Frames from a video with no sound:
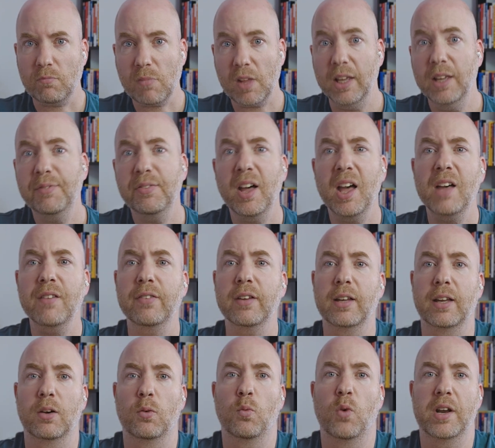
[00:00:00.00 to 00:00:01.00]
If I have
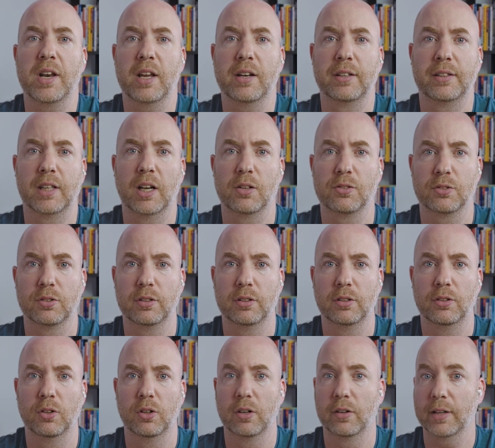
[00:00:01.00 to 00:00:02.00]
a
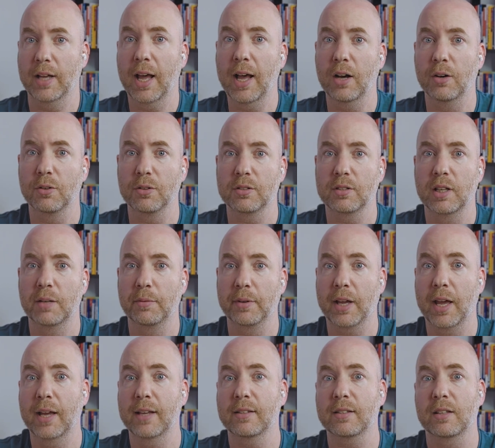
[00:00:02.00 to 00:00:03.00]
$100,000 house, I'm
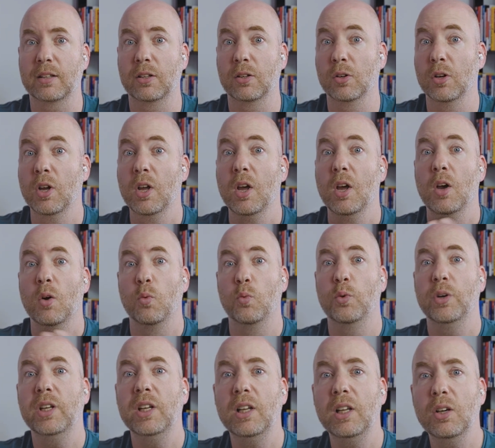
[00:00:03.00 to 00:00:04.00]
gonna ask you,
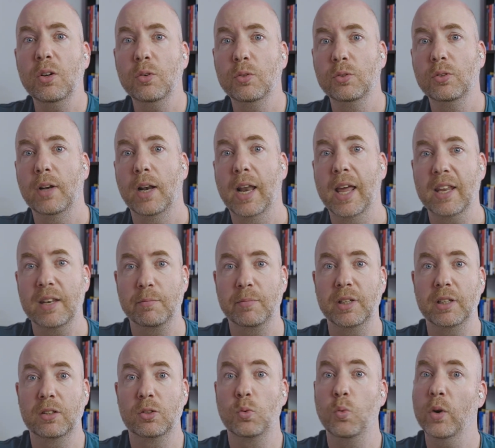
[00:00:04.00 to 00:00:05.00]
will you lend
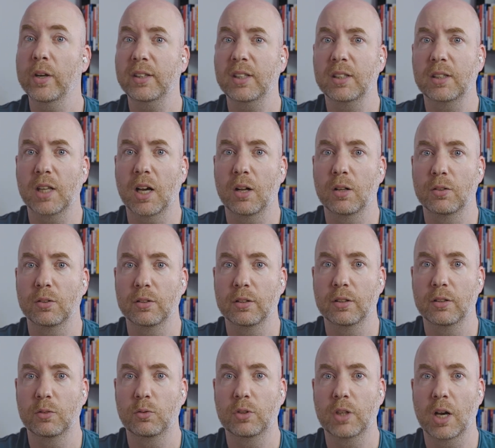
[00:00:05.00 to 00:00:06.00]
me
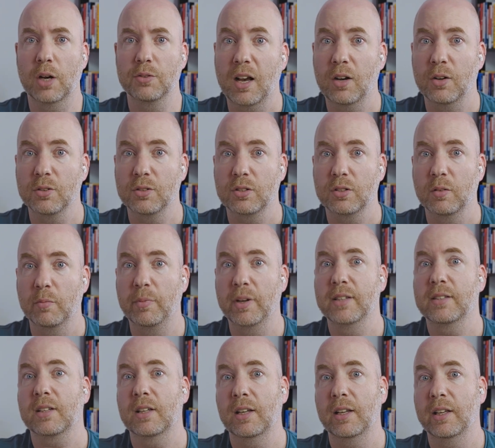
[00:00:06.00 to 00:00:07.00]
$20,000? So
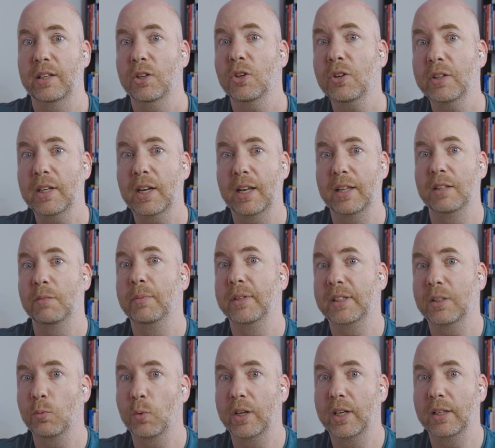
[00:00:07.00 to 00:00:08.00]
basically, you're gonna lend me
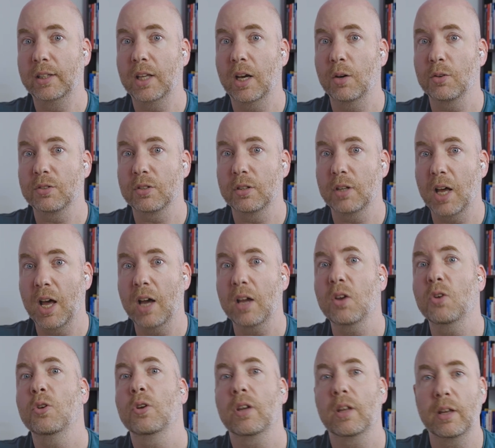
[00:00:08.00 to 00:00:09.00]
$20,000. I'm
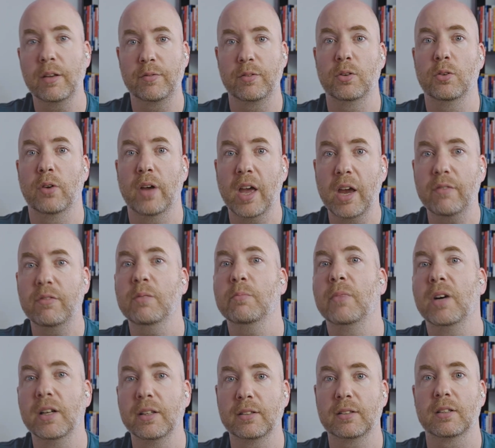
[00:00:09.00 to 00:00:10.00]
gonna give you every
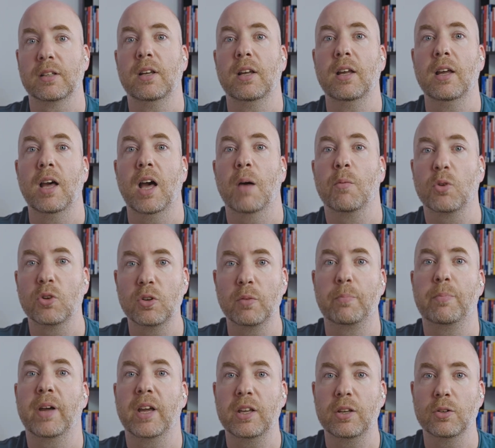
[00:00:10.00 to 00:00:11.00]
month. I'm gonna
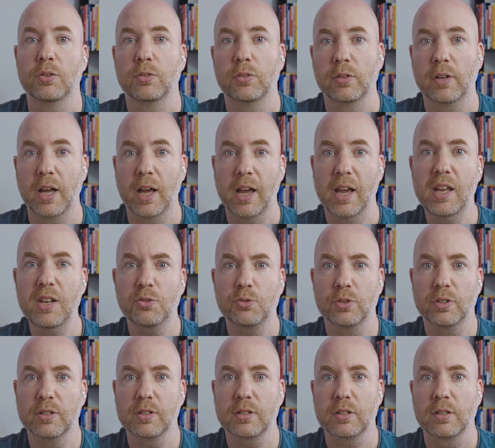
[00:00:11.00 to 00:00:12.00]
pay you
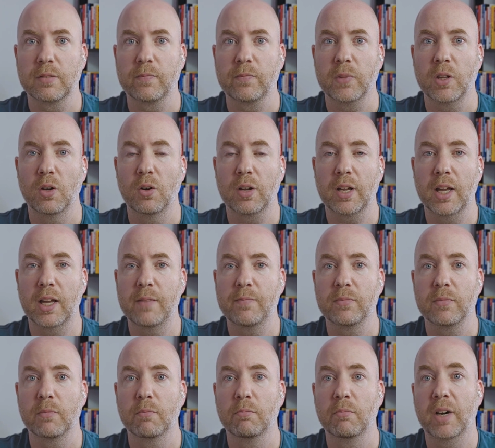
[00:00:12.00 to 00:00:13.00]
interest, okay?
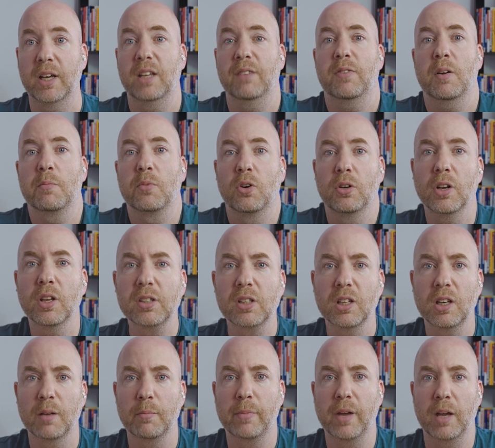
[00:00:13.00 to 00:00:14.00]
But if I'm not
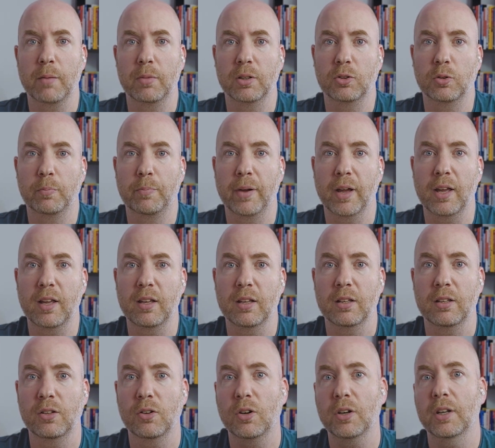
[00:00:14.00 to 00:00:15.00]
gonna be able to pay,
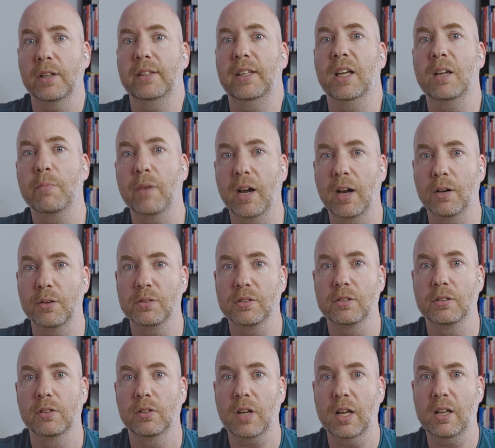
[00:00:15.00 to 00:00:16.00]
you're gonna take my house,
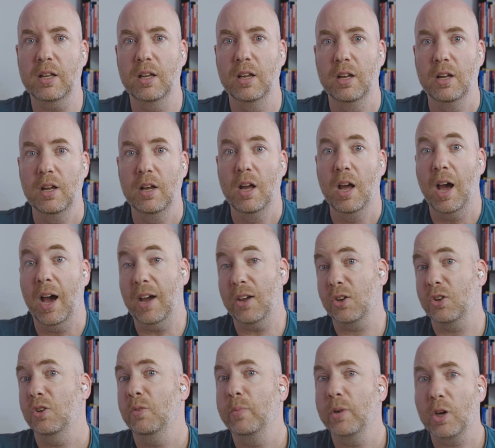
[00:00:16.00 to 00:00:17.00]
okay? Are you
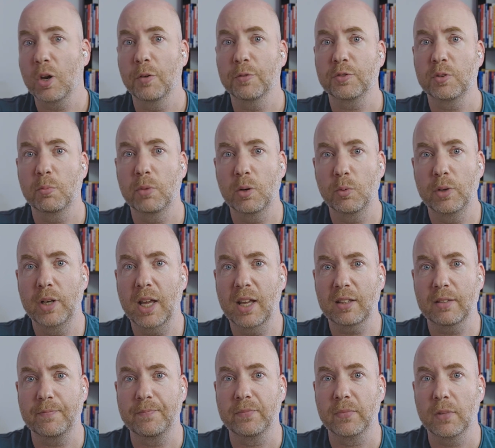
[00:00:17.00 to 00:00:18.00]
gonna be comfortable with that?
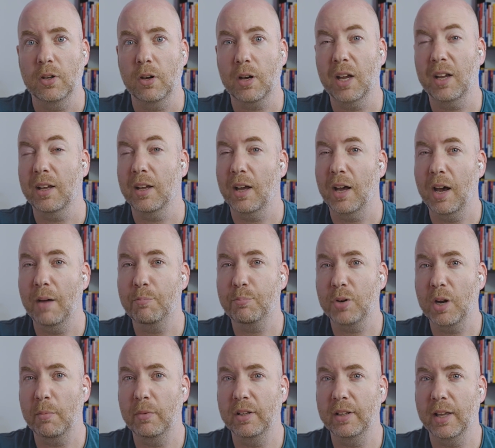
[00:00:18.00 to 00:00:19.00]
Okay,
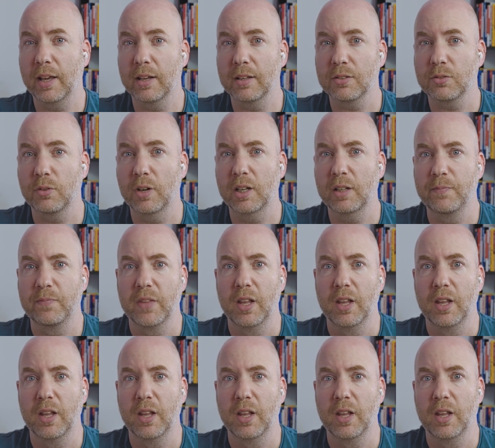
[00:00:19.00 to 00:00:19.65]
probably yes, right?